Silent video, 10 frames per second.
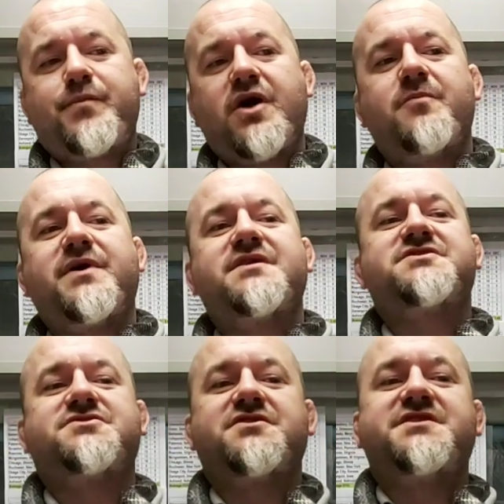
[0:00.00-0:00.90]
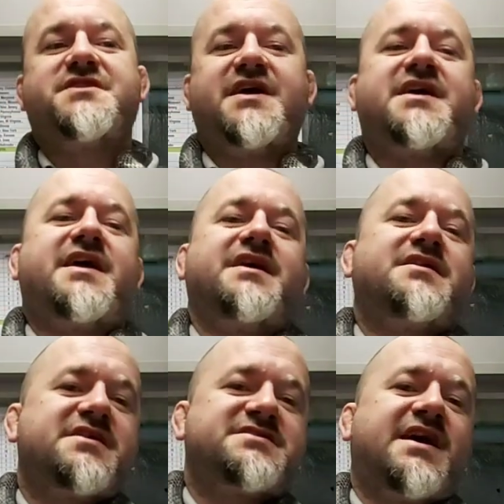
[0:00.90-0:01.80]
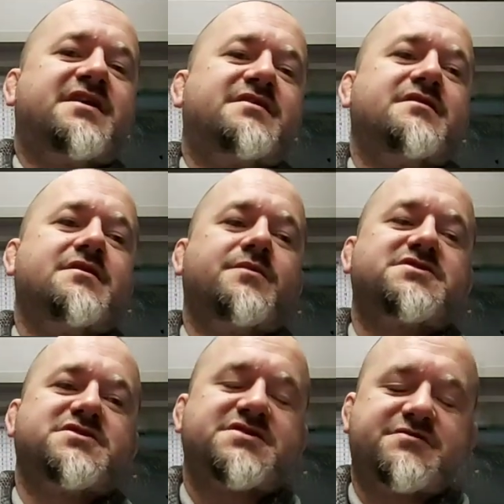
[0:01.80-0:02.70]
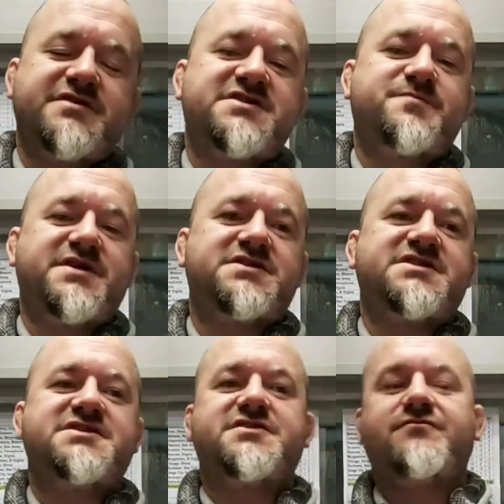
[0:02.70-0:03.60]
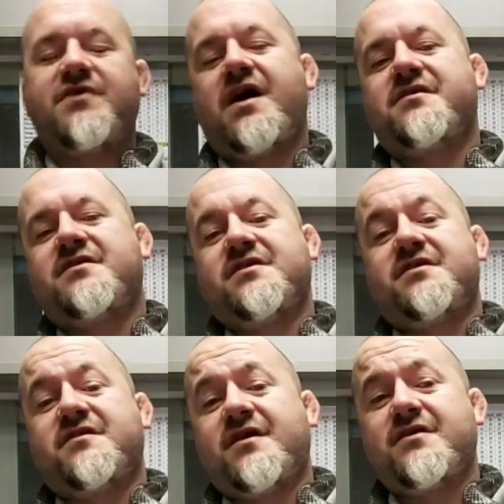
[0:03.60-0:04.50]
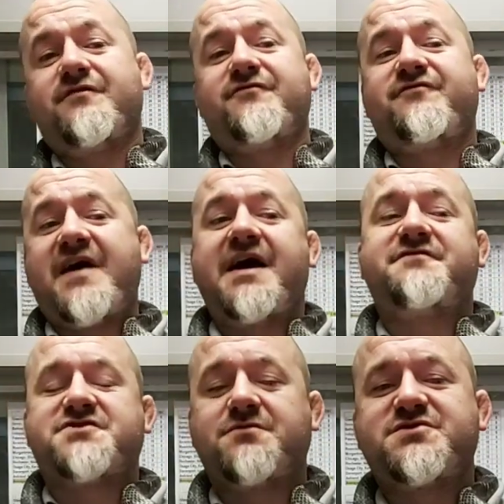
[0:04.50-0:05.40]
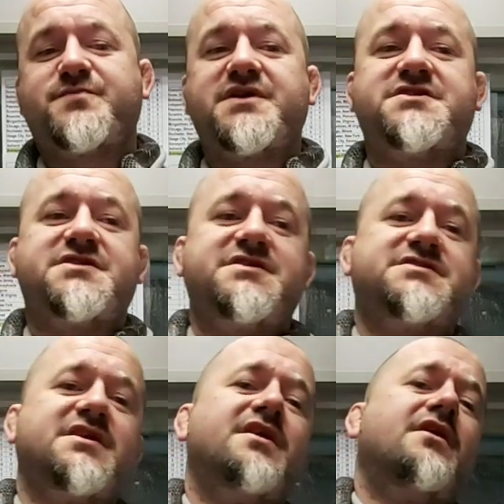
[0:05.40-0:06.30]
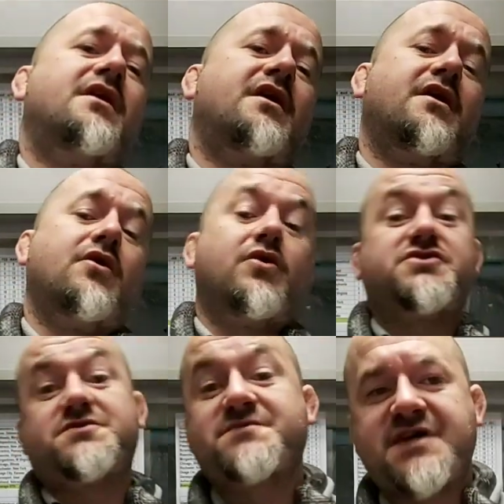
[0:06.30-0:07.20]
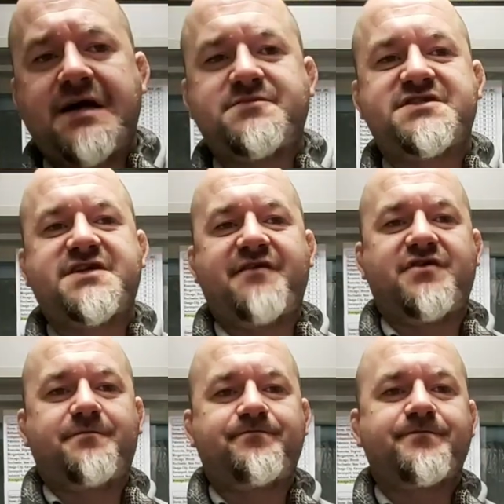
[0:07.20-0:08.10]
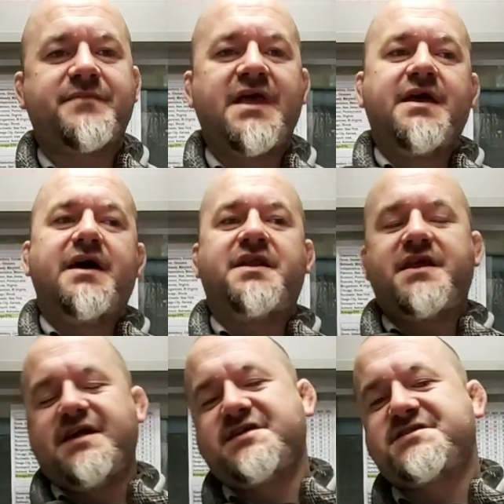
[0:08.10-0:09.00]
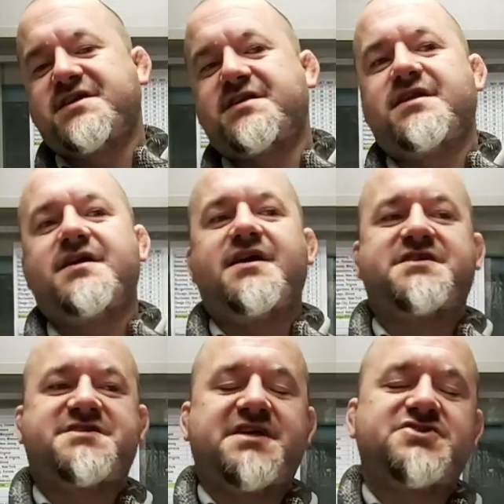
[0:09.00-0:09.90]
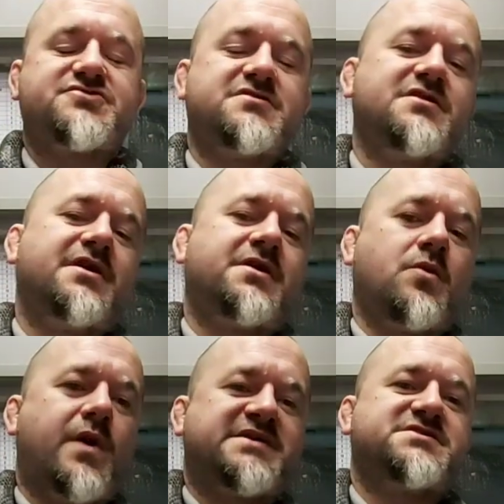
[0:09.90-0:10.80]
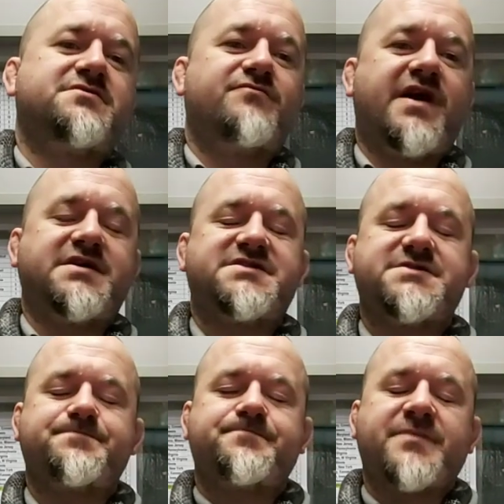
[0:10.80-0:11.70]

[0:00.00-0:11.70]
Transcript: Burbank studied DNA and decided that there were just three species rather than the five subspecies, or sometimes seven, an eastern, a central, and a western race.